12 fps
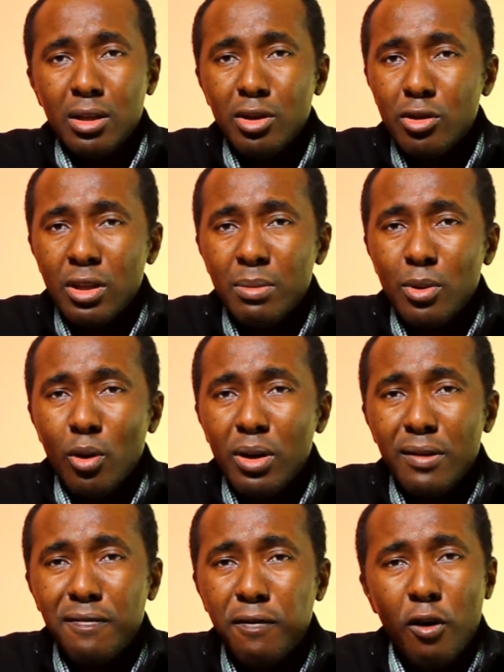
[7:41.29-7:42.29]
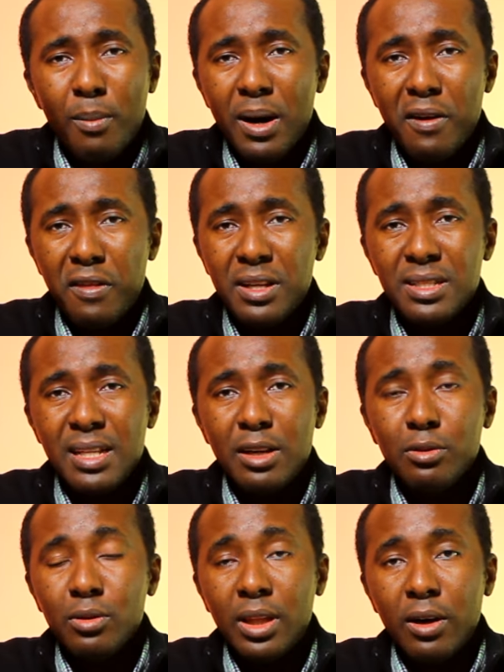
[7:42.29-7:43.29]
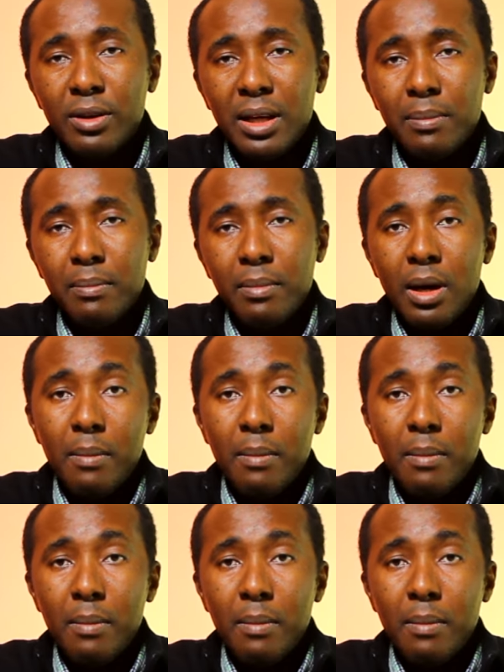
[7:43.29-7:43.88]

it shouldn't be only formal things that you tell them,